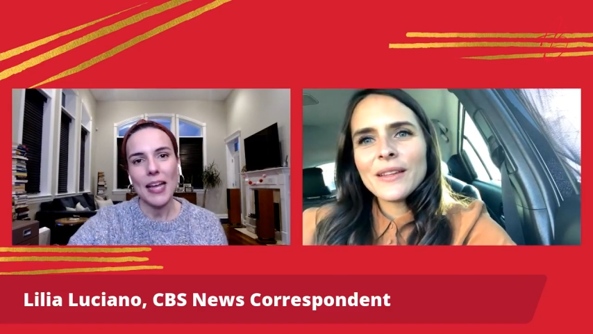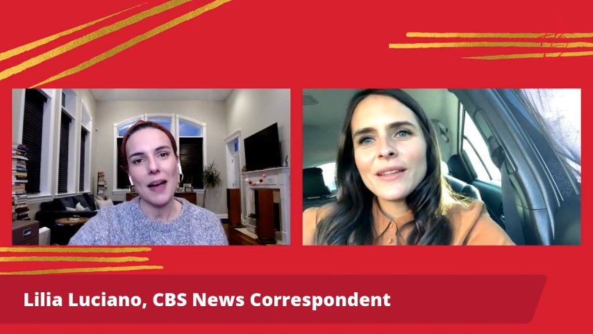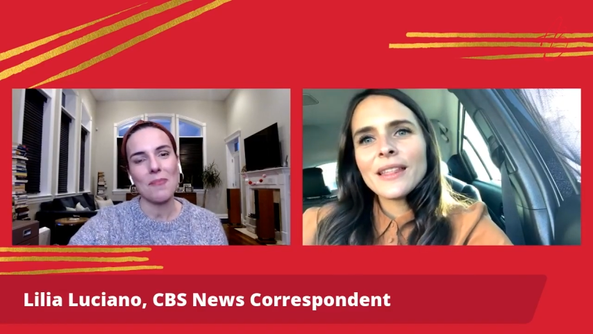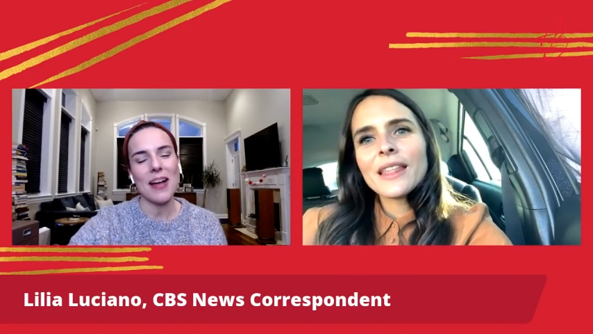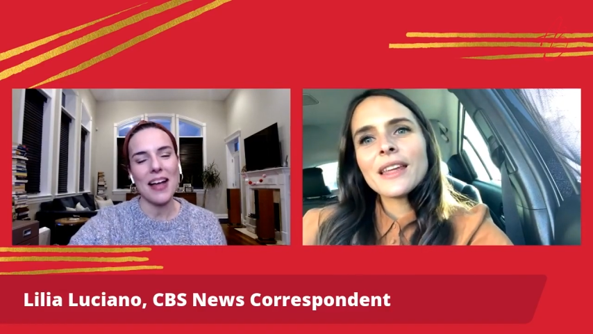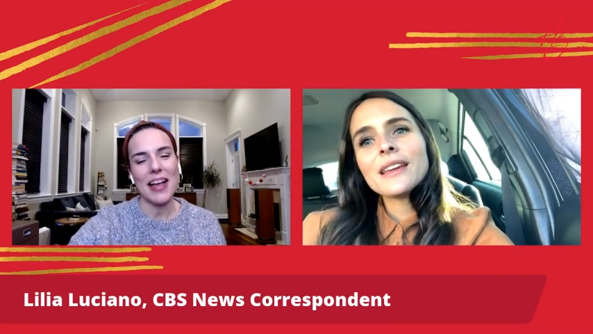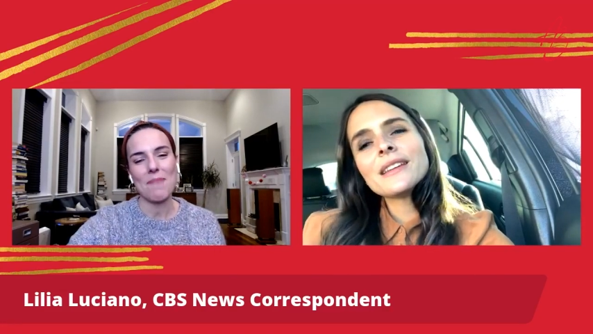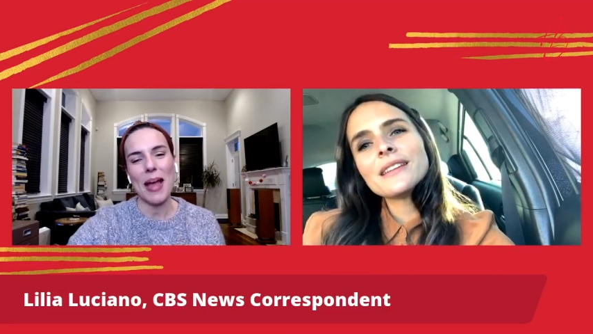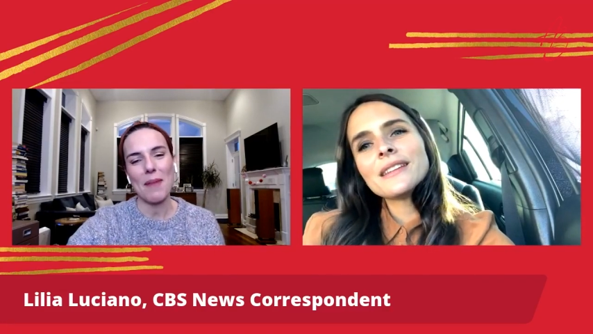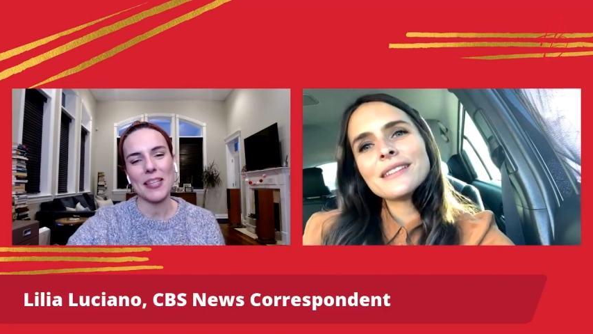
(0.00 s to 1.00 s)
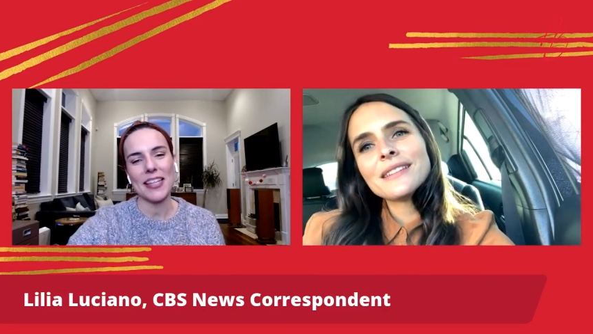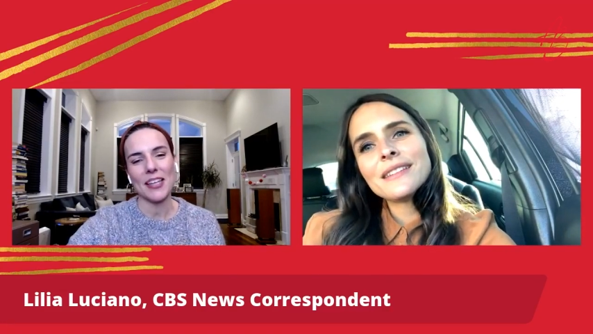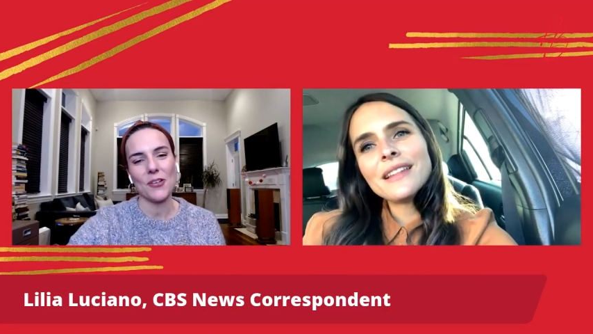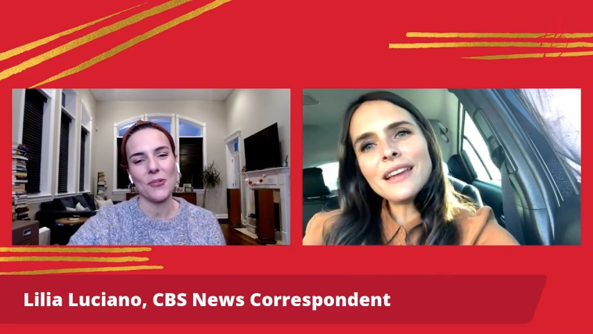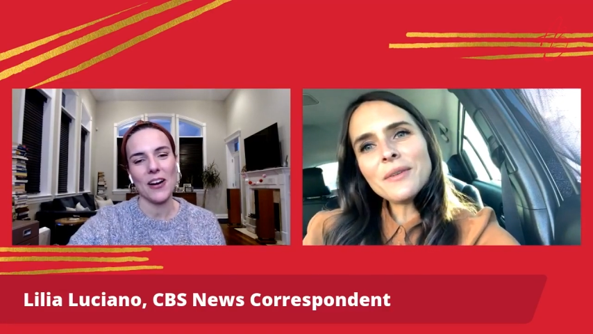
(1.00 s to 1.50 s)
Speaker 1: I'm I'm happy that
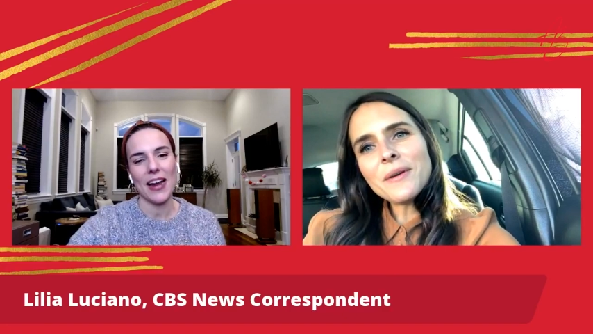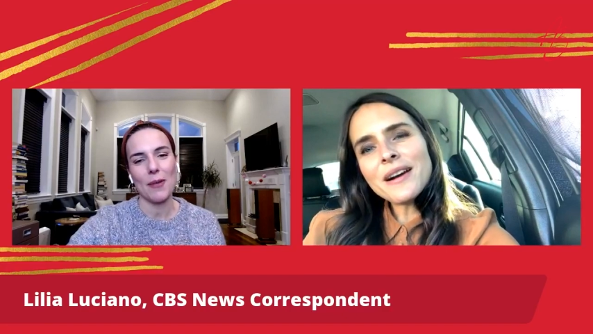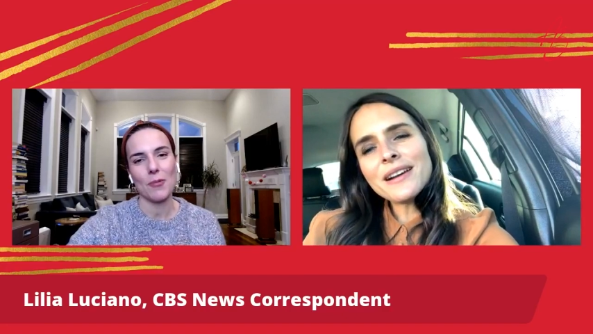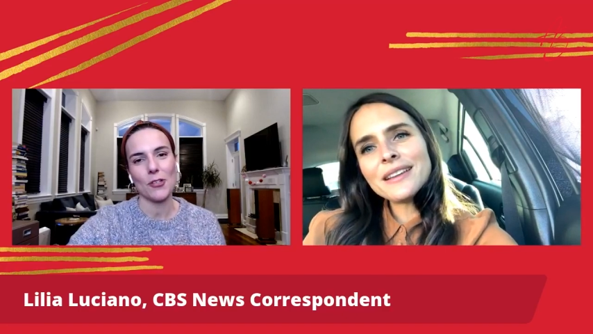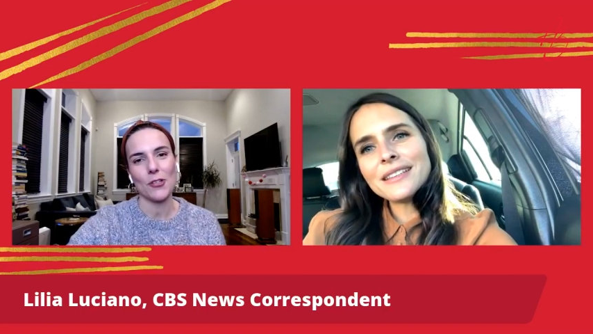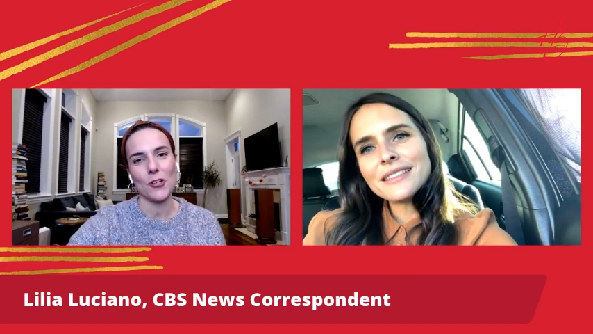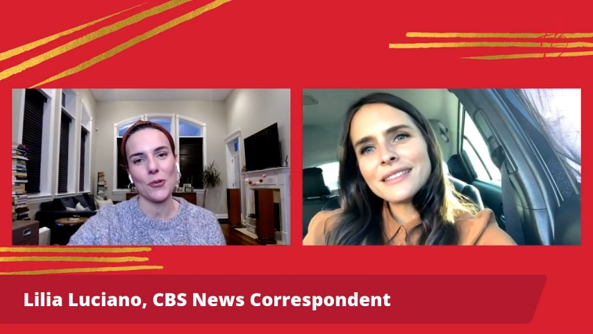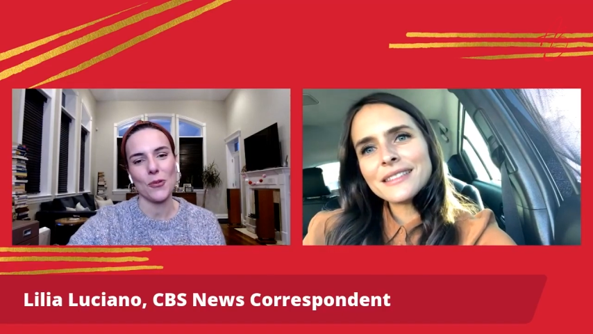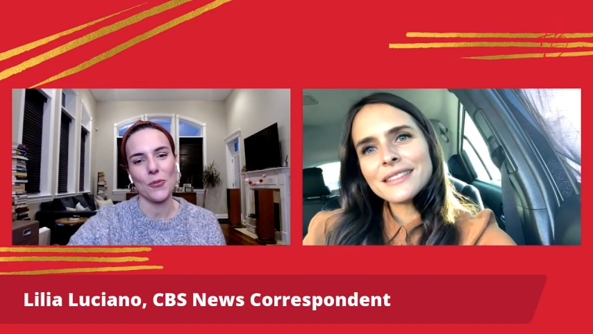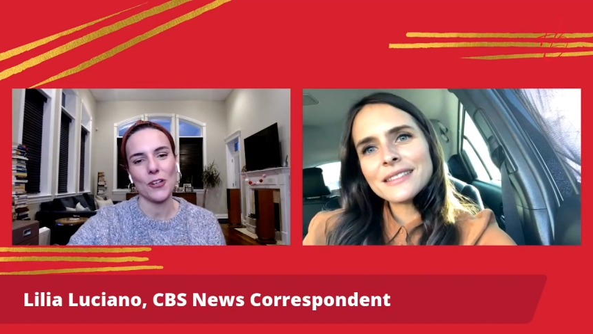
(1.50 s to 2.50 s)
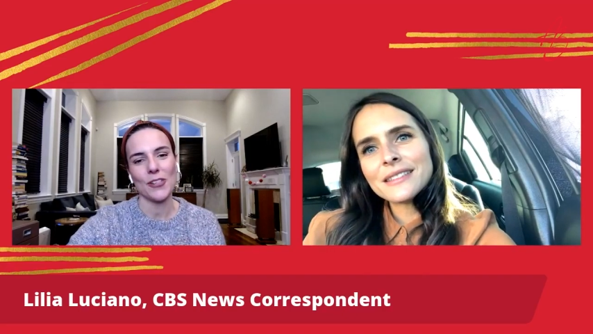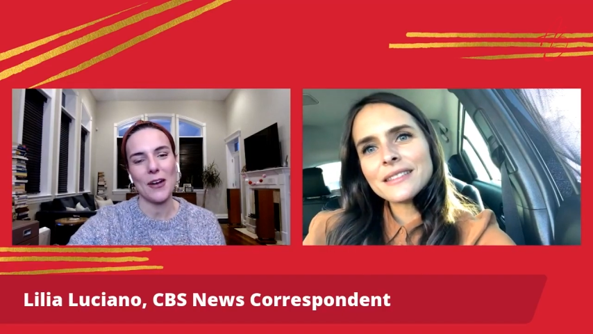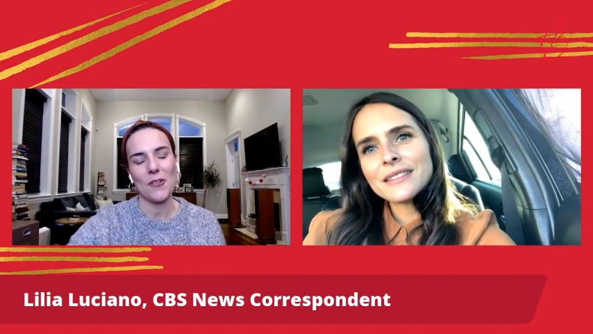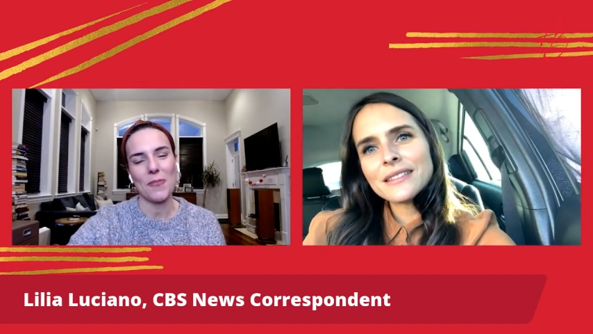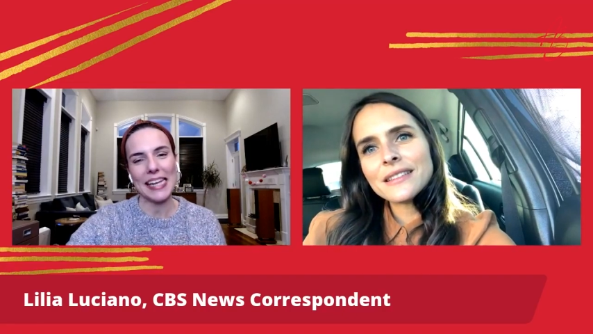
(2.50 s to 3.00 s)
you are able to show the world how
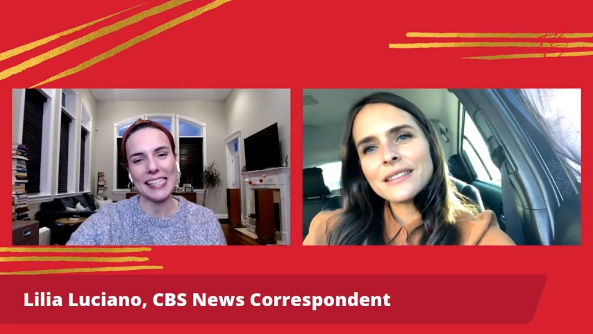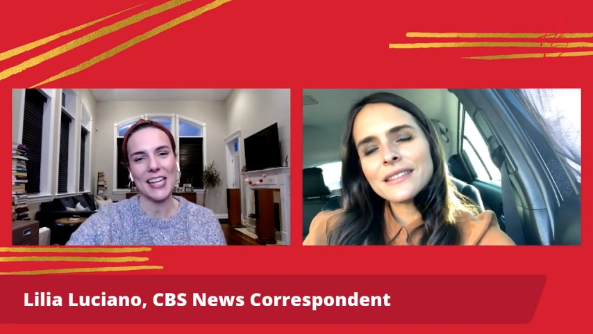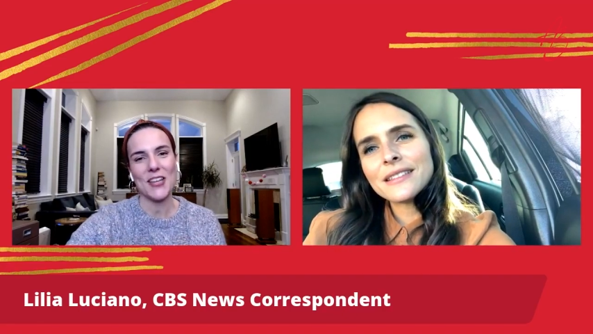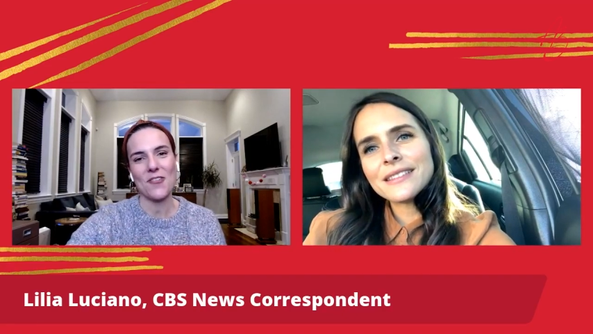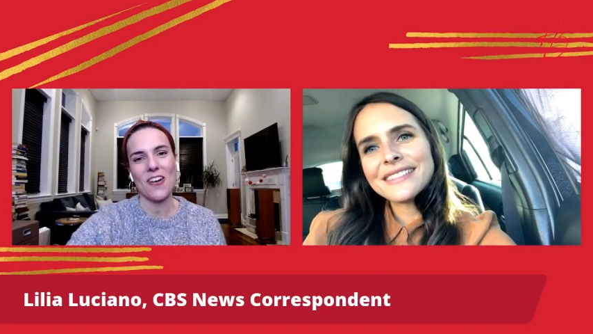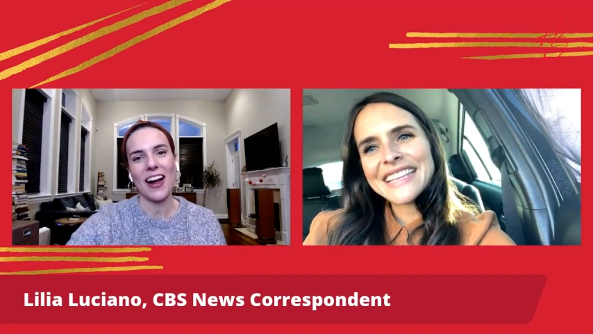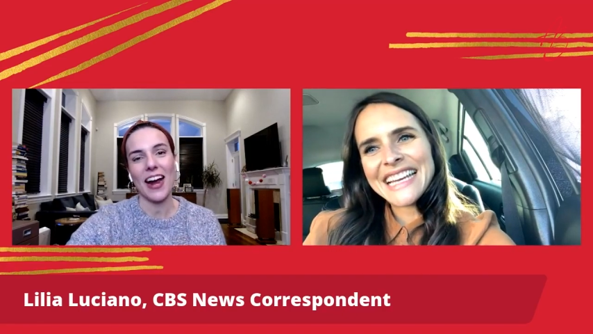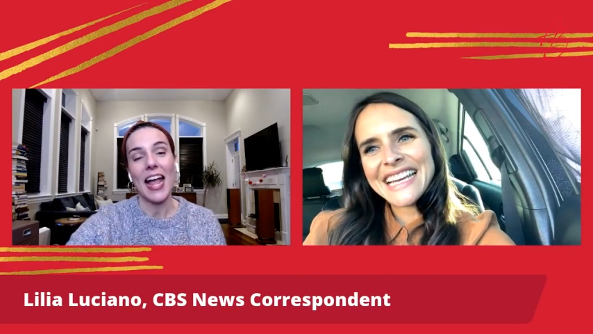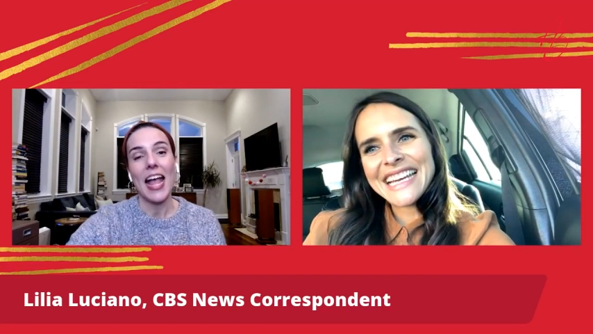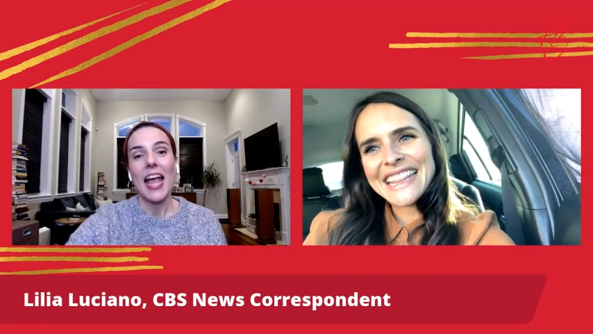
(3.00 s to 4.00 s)
amazing you are.